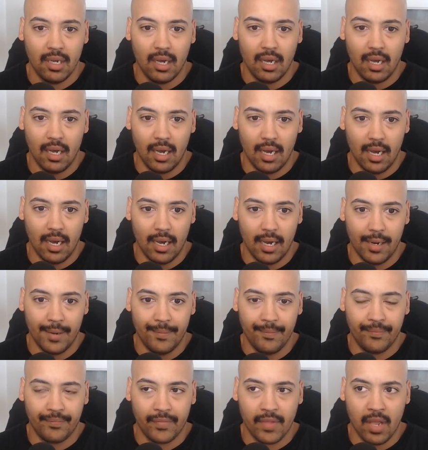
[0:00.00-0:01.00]

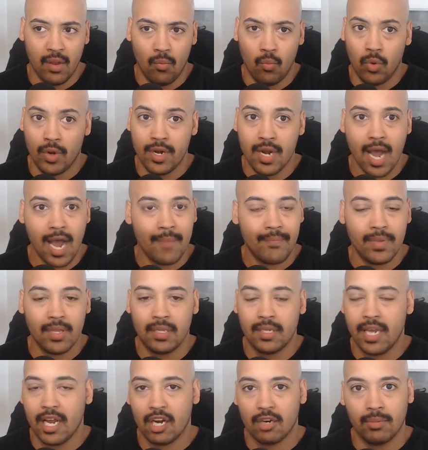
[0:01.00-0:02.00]
Um, it would not be
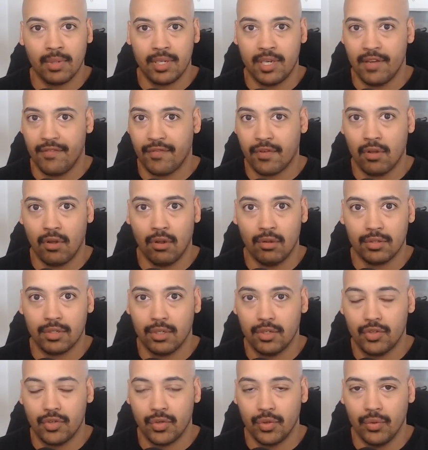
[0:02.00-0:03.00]
terribly difficult
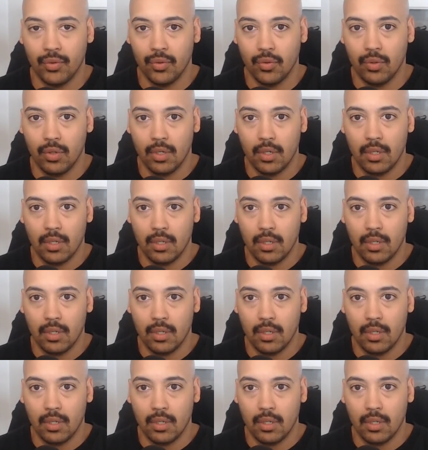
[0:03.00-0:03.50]
to